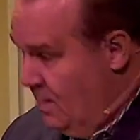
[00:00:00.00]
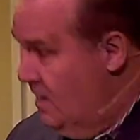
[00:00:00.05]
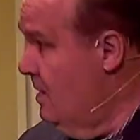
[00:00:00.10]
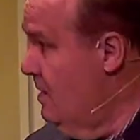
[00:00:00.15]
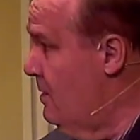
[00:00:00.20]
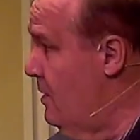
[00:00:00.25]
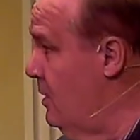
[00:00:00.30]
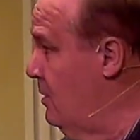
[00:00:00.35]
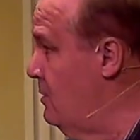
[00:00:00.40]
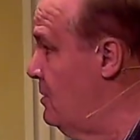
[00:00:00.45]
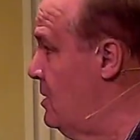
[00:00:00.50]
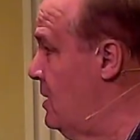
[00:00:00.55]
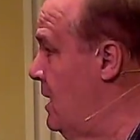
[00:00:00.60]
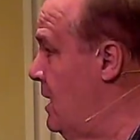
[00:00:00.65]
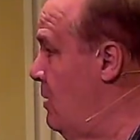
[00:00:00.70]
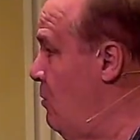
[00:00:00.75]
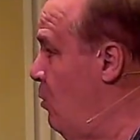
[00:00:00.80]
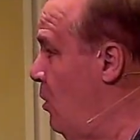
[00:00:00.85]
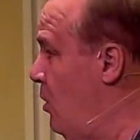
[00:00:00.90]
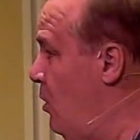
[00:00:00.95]
there's the
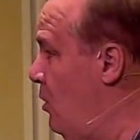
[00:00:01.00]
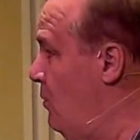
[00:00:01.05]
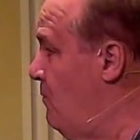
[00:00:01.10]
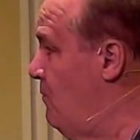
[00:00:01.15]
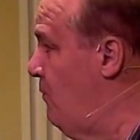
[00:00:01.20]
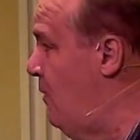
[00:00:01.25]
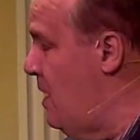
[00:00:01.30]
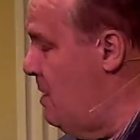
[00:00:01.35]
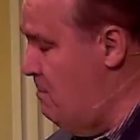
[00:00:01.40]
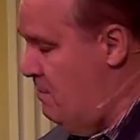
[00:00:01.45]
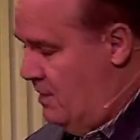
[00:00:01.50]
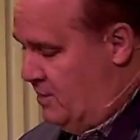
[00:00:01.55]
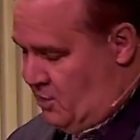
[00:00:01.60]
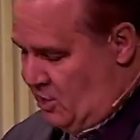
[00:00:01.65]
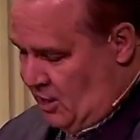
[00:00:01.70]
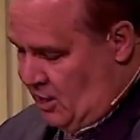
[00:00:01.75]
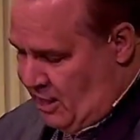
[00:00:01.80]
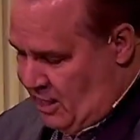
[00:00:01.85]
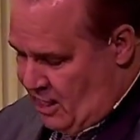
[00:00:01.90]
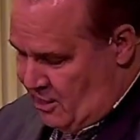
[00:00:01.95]
world-famous
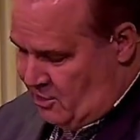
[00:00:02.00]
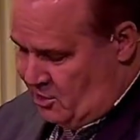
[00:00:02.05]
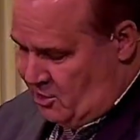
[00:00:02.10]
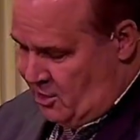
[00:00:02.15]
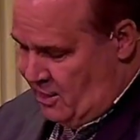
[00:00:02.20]
Augusta